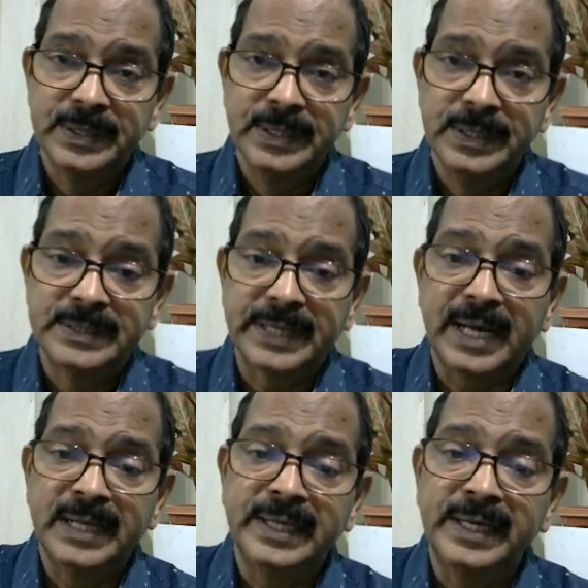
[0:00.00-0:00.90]

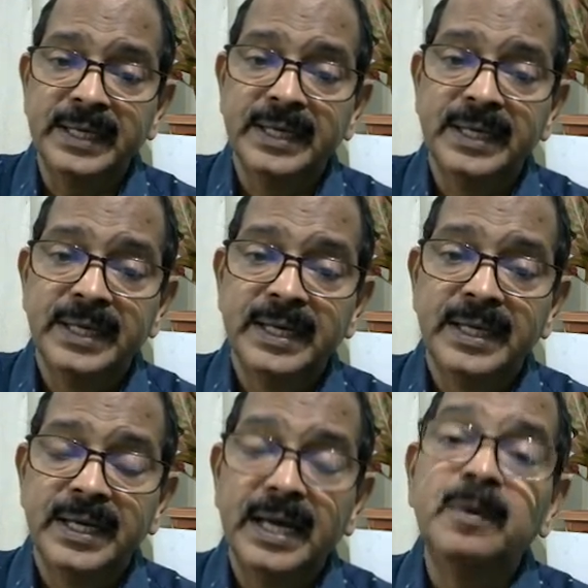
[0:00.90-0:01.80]
Second thing,
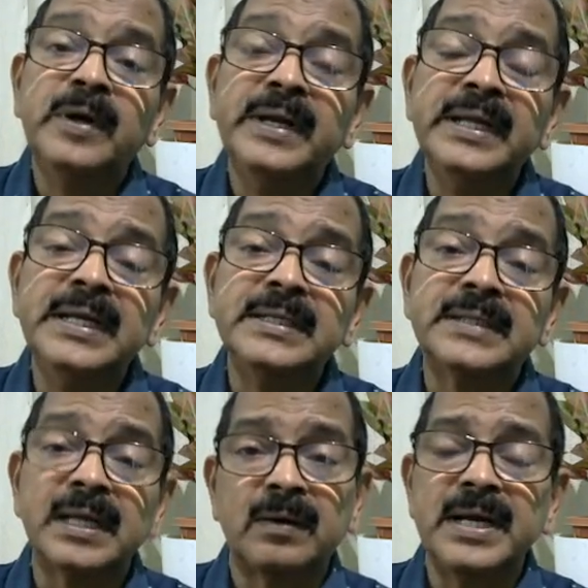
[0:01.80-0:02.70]
about the
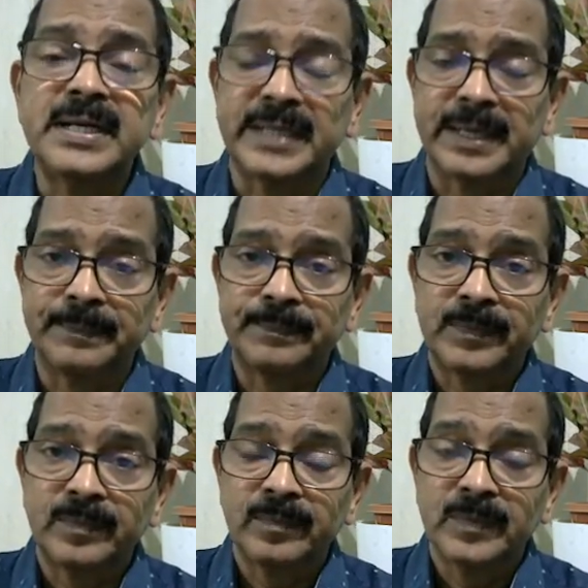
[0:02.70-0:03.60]
circulation.
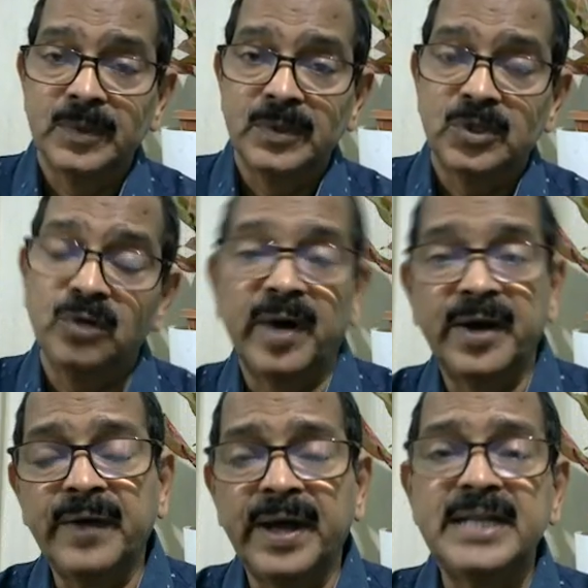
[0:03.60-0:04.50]
So what do
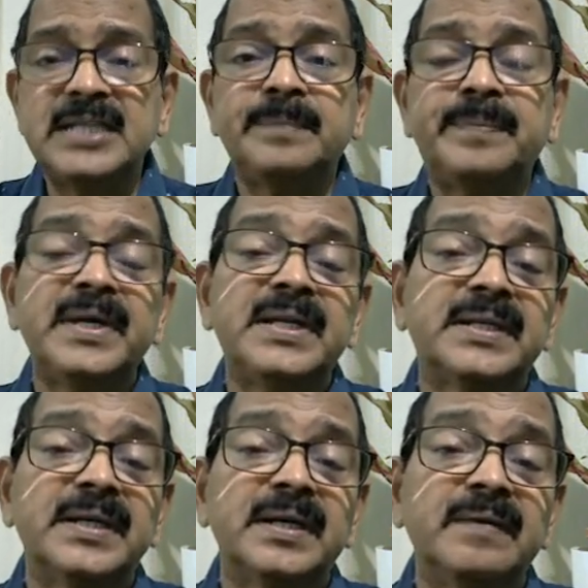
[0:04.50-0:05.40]
you anticipate
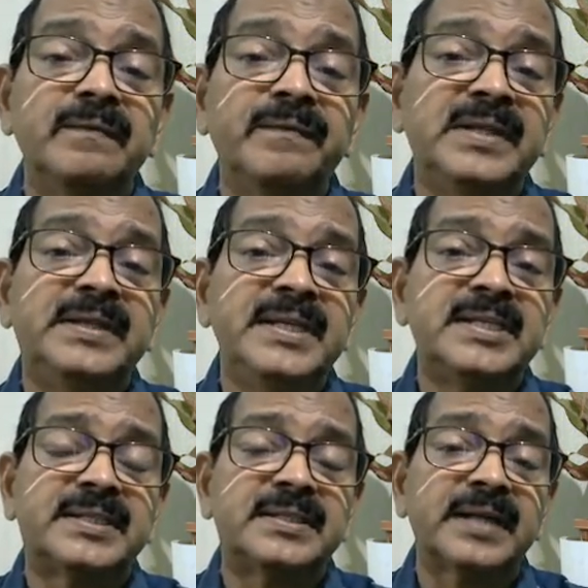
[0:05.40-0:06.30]
with
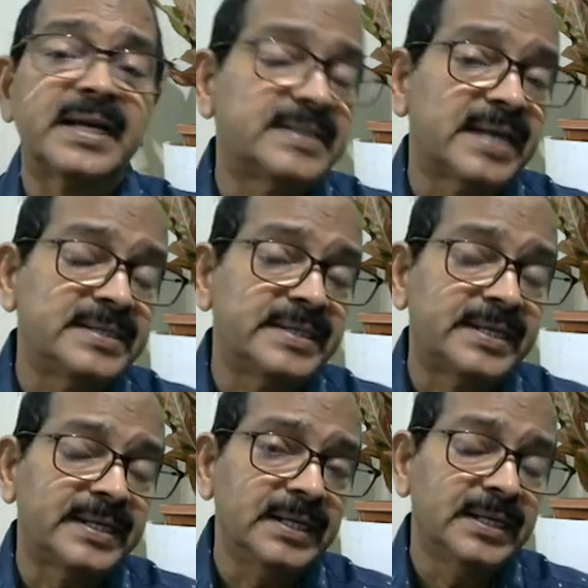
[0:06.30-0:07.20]
this raised ICT?